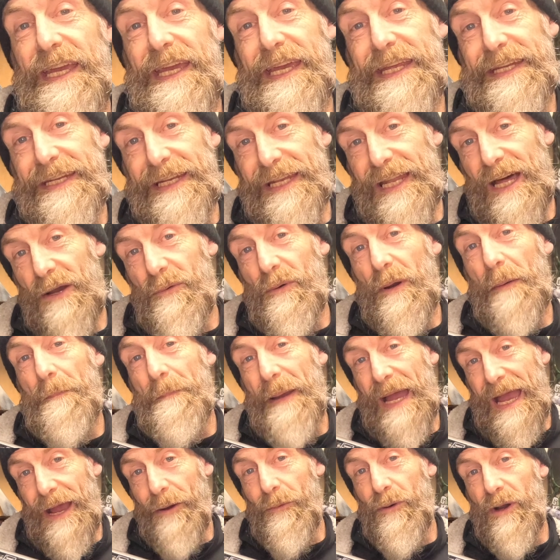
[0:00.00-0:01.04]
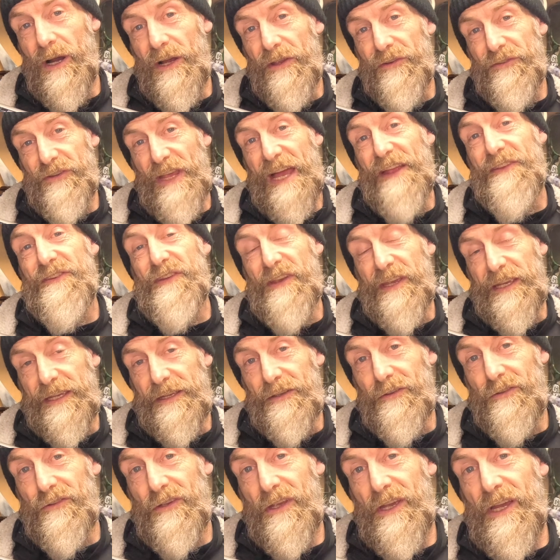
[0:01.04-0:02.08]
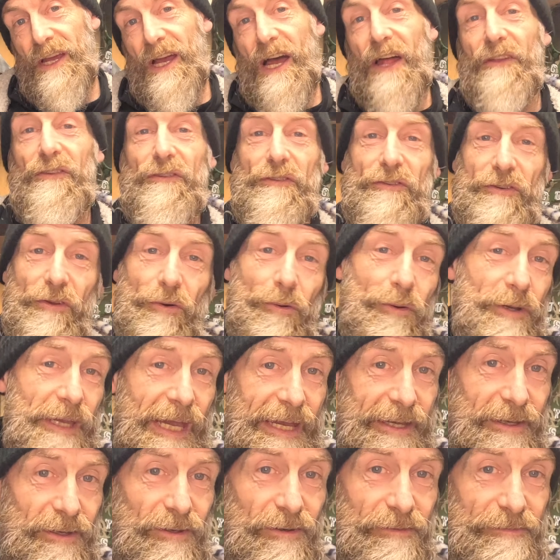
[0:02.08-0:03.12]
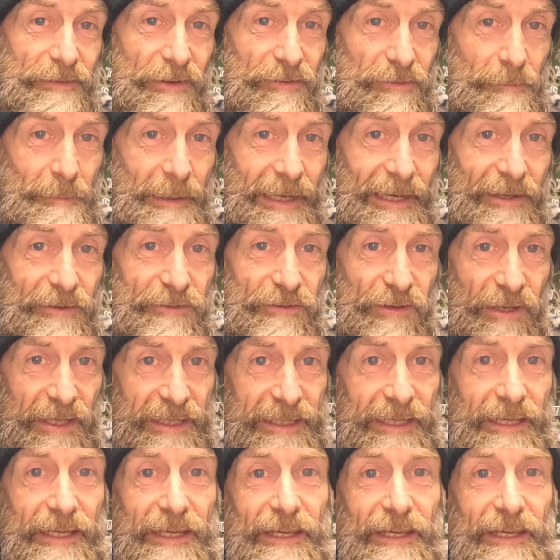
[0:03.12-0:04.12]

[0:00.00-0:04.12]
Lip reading: in lower power settings and still get good visibility.